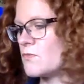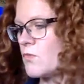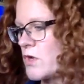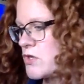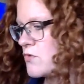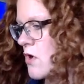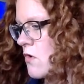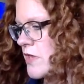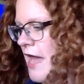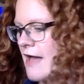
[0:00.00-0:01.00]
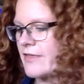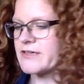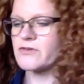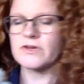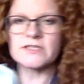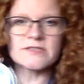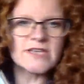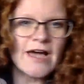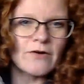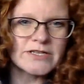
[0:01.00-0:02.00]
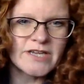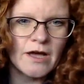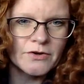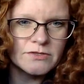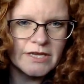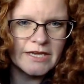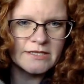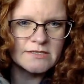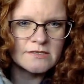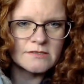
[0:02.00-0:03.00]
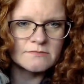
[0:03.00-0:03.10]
when you go, yeah, like you can see how it tunnels. Like it's,